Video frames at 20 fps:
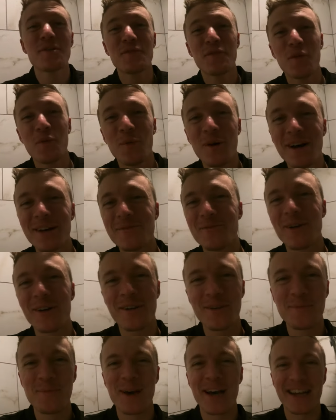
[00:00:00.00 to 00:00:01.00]
everyone,
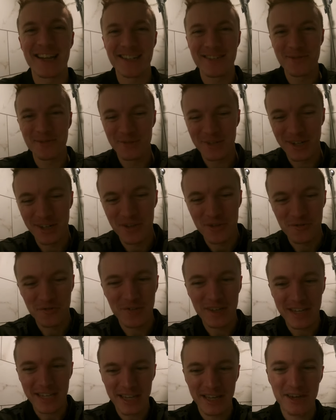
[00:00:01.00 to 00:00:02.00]
welcome back to another
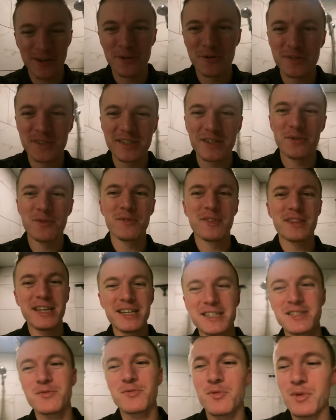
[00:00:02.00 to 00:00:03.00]
video. So
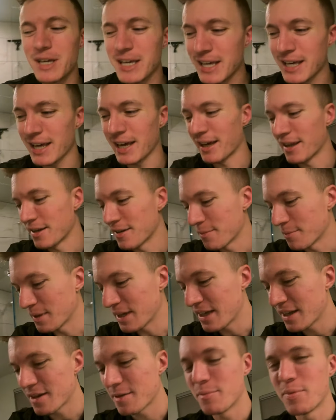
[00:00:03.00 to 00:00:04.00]
this weekend,
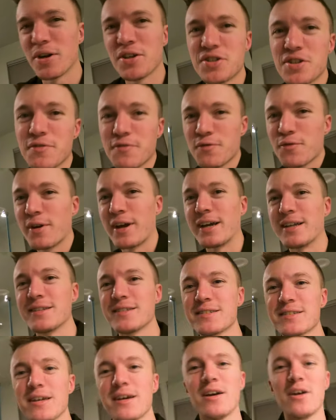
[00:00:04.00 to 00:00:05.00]
me and a bunch of
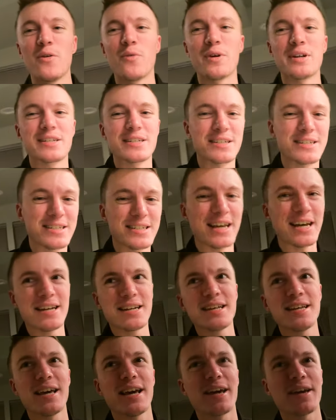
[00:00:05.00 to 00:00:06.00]
friends went to San
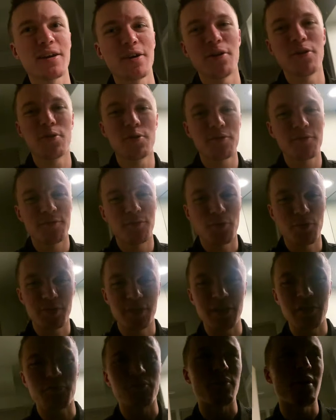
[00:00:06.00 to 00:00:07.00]
Diego for the